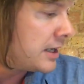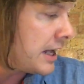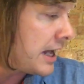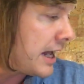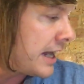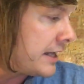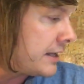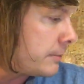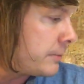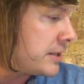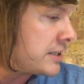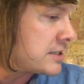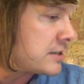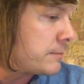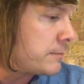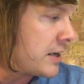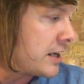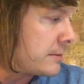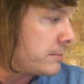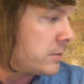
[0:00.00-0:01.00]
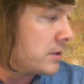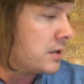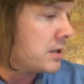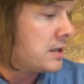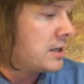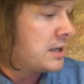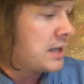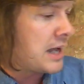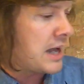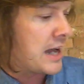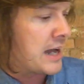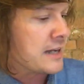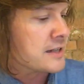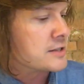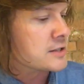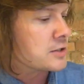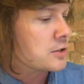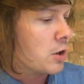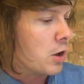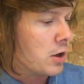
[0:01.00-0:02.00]
and the piece of paper
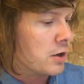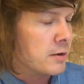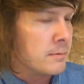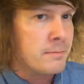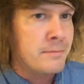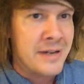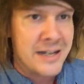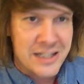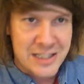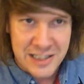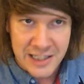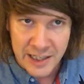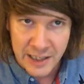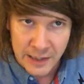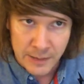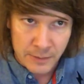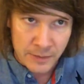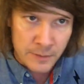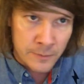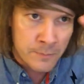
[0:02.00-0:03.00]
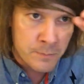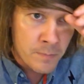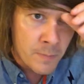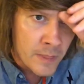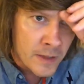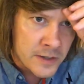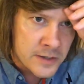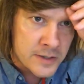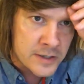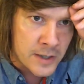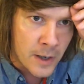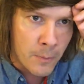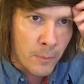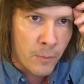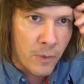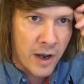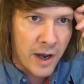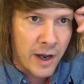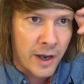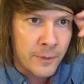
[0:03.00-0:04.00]
has gone missing
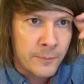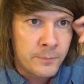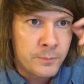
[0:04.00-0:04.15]
somewhere.